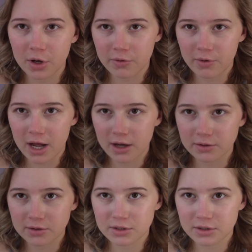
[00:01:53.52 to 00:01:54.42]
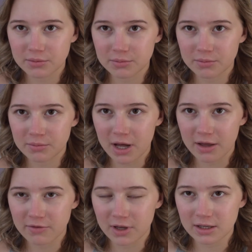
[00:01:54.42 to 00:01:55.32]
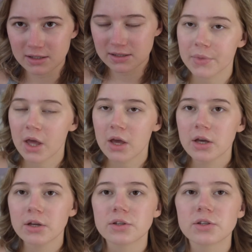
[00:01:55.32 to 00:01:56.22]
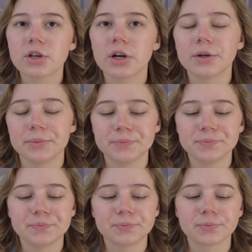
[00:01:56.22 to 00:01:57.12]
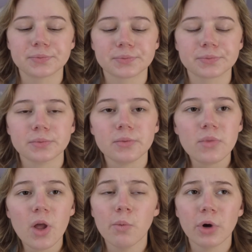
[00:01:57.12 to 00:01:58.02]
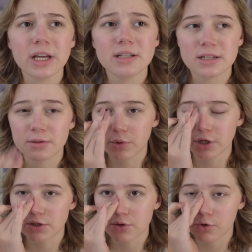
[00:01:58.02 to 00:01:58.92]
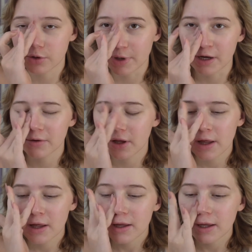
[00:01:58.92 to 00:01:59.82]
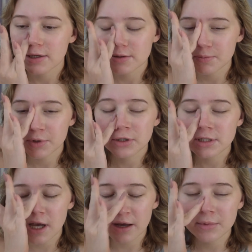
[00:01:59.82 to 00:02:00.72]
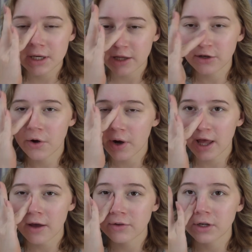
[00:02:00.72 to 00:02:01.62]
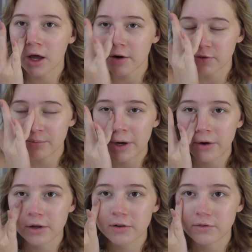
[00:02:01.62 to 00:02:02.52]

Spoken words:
around my face. So what I did want to talk about is, because I know I have a lot of American